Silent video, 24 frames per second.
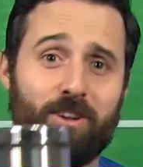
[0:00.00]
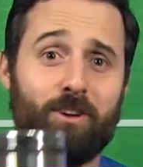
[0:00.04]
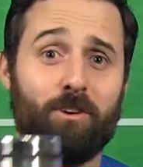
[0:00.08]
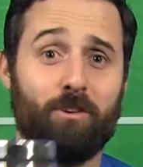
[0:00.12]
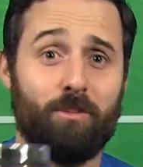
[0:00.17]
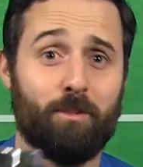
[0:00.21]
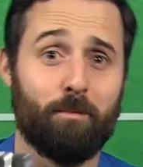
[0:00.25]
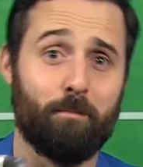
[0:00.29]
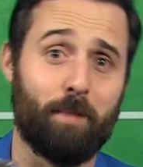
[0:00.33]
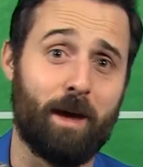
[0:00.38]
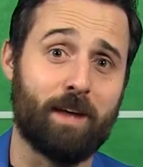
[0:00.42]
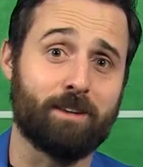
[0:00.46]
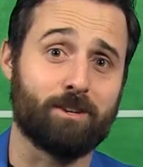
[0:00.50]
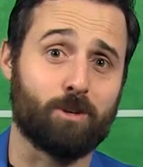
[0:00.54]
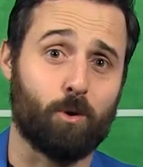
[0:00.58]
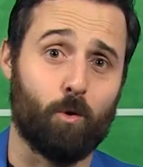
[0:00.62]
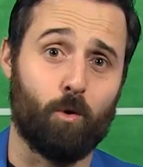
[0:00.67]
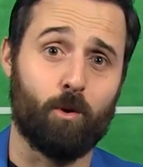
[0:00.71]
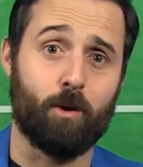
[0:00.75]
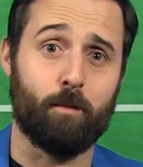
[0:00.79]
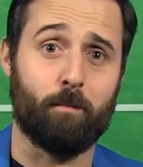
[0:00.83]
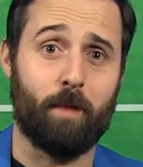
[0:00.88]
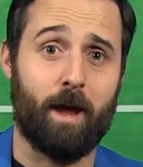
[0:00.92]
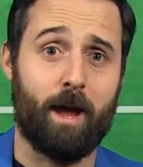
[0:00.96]
You're the best
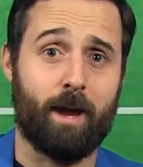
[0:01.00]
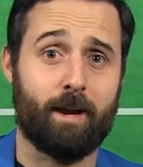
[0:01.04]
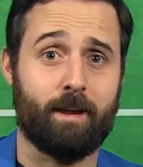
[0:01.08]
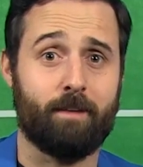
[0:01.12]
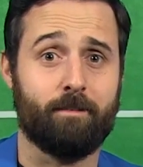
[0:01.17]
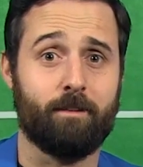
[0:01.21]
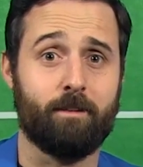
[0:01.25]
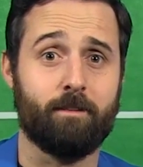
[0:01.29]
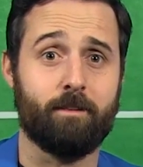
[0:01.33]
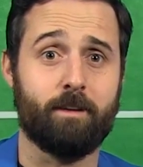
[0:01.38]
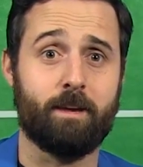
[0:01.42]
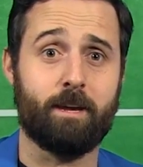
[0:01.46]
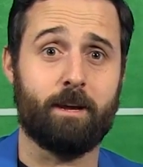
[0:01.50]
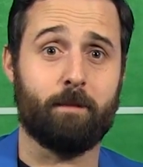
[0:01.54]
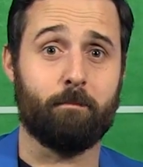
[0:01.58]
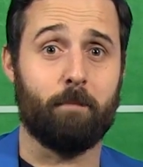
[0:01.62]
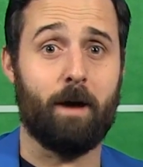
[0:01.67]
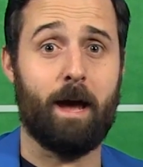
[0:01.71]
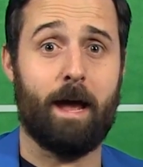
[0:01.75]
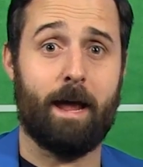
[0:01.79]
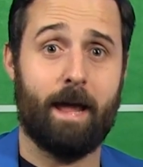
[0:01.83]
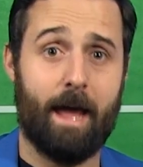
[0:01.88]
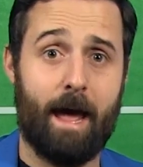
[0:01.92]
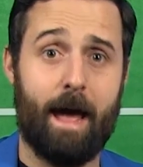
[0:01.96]
quarterback in the league,
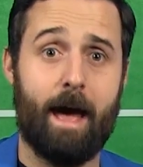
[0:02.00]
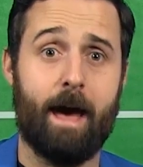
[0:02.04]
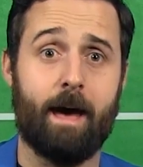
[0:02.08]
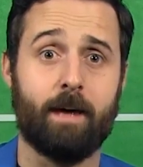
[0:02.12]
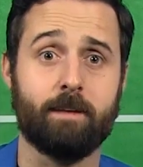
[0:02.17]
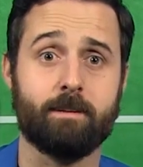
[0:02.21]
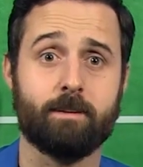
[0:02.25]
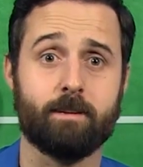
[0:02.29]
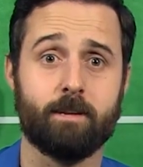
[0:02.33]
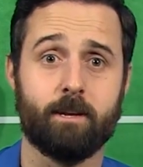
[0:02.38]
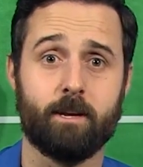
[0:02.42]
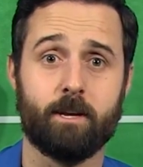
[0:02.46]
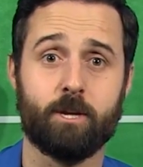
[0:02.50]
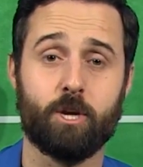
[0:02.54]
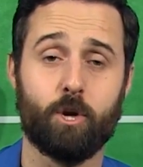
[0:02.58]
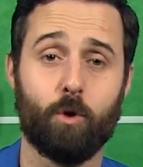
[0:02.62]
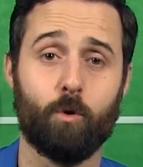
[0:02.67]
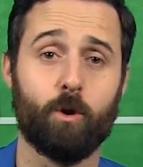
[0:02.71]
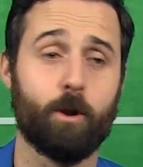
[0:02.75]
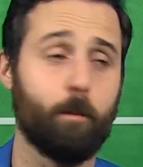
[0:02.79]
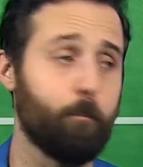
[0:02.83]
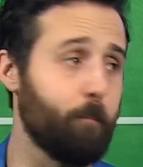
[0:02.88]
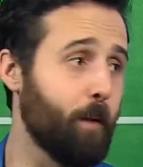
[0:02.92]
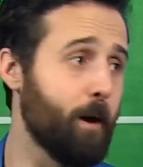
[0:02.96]
my ass. You
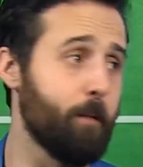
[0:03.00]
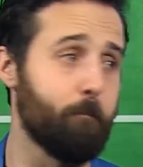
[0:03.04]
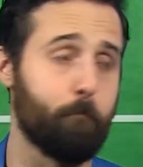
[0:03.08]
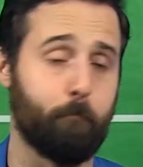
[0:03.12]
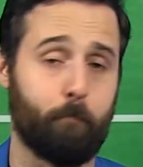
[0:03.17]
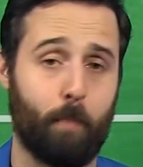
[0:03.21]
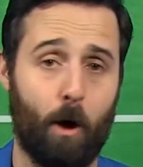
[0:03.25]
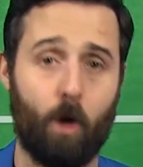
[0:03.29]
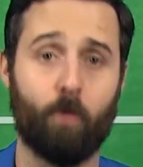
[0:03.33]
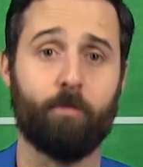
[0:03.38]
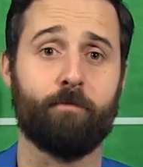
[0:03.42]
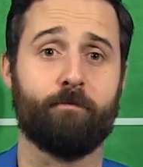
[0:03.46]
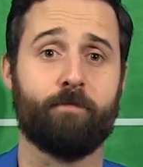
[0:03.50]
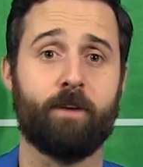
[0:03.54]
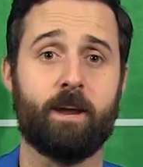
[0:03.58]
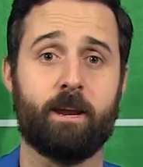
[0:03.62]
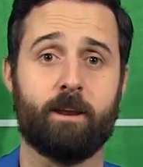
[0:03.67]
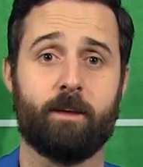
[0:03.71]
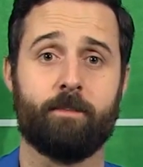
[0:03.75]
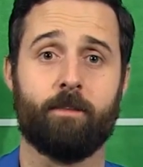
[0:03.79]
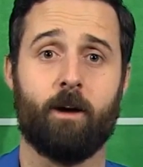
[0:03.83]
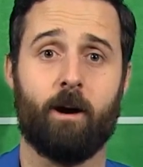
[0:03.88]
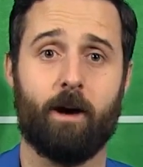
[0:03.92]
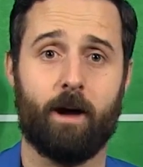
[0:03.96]
would have put both
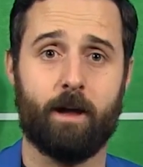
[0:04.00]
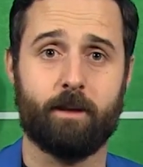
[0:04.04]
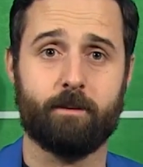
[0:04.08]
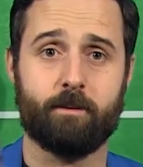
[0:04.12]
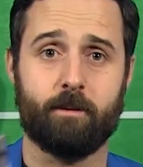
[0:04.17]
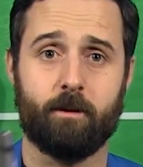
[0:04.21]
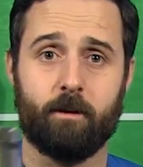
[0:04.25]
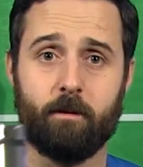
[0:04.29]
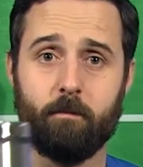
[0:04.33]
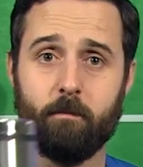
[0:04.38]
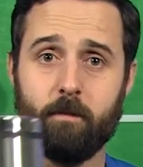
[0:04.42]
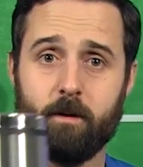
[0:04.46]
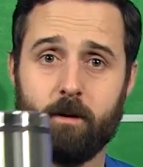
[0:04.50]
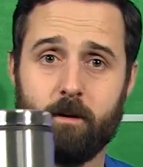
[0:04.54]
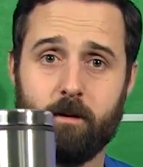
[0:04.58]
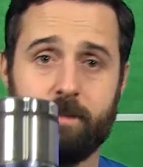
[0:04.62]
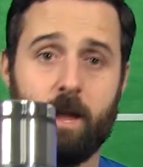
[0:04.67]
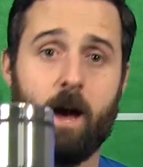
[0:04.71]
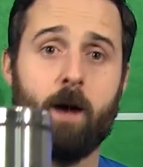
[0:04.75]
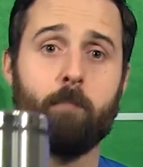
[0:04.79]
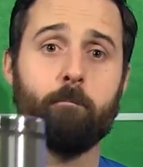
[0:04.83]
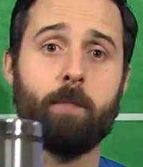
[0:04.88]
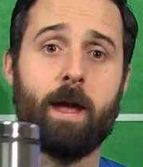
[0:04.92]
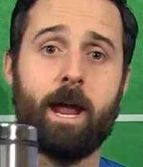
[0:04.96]
feet in the hot tub. Not